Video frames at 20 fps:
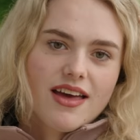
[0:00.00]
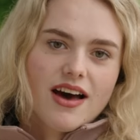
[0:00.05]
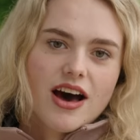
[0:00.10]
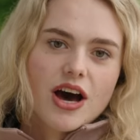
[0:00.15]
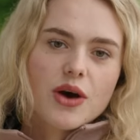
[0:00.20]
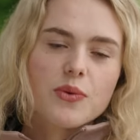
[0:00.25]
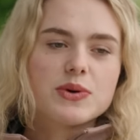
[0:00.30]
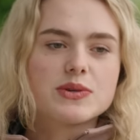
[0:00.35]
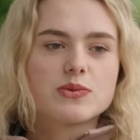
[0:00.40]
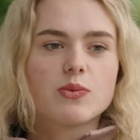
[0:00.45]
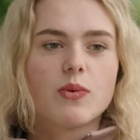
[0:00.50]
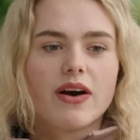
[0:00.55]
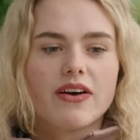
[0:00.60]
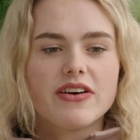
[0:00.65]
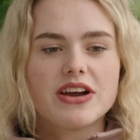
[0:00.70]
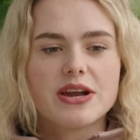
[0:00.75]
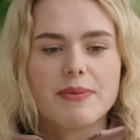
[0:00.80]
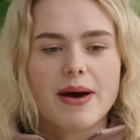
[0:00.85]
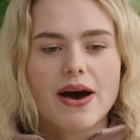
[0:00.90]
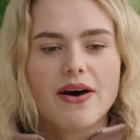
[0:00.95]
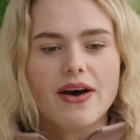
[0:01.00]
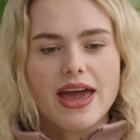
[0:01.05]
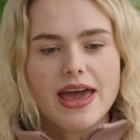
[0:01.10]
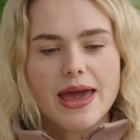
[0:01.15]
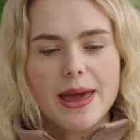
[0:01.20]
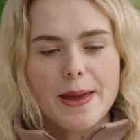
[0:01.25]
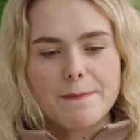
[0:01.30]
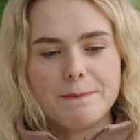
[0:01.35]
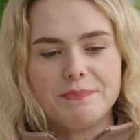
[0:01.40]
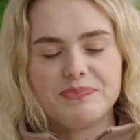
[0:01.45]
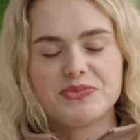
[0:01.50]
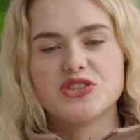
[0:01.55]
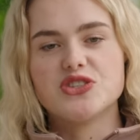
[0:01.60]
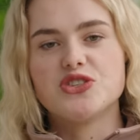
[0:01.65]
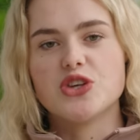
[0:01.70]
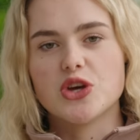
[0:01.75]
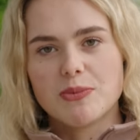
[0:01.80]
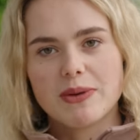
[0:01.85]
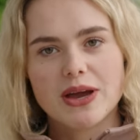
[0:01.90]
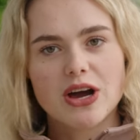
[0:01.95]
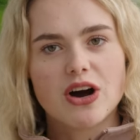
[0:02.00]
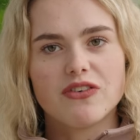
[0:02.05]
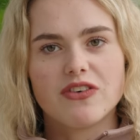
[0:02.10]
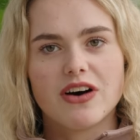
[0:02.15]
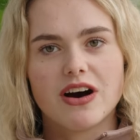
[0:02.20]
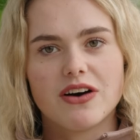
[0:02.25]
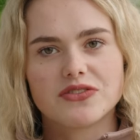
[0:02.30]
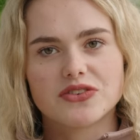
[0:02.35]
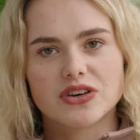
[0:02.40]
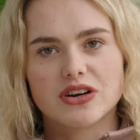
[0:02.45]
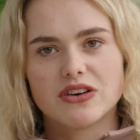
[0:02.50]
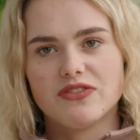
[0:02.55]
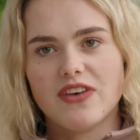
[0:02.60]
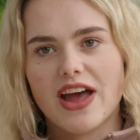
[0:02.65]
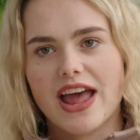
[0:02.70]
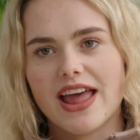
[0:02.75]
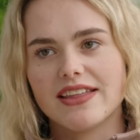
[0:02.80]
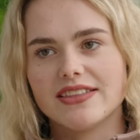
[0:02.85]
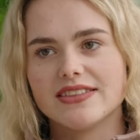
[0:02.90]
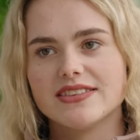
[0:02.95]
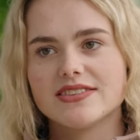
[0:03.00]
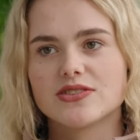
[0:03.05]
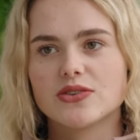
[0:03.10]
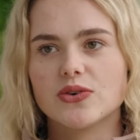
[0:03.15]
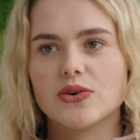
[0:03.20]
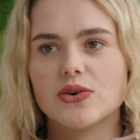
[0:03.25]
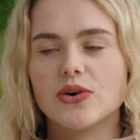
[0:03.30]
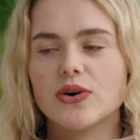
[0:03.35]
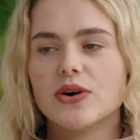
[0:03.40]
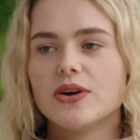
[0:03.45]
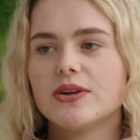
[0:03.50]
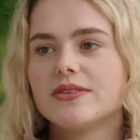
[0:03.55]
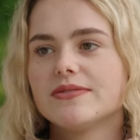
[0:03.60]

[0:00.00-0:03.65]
I was worried about him zooming off after a fence or